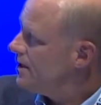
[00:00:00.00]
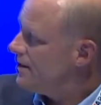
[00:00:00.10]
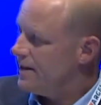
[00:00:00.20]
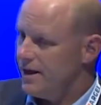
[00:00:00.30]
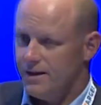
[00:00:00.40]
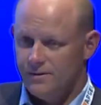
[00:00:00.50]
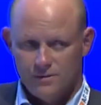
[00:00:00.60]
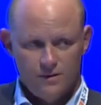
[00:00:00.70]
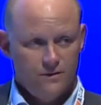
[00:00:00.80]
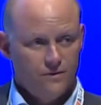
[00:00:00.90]
that
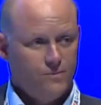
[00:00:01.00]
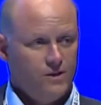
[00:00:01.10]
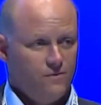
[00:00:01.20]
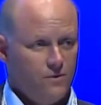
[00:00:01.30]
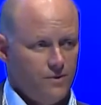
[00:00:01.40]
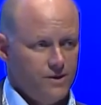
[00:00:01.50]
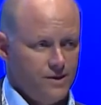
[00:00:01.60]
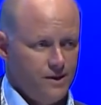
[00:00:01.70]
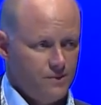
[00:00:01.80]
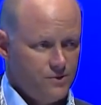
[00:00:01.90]
delivered P4
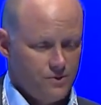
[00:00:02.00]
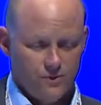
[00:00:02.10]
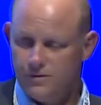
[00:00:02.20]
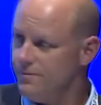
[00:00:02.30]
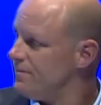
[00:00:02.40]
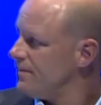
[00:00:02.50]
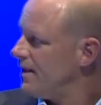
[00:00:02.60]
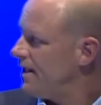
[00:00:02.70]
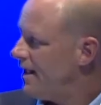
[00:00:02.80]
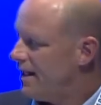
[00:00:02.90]
runtime control
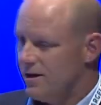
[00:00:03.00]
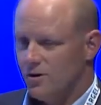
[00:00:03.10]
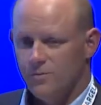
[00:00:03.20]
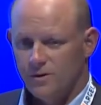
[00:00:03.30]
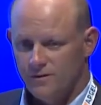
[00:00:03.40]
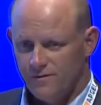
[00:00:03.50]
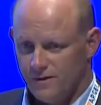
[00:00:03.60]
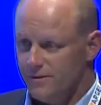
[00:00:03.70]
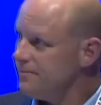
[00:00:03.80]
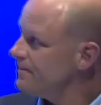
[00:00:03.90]
and
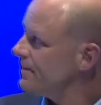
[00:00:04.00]
OpenConfig.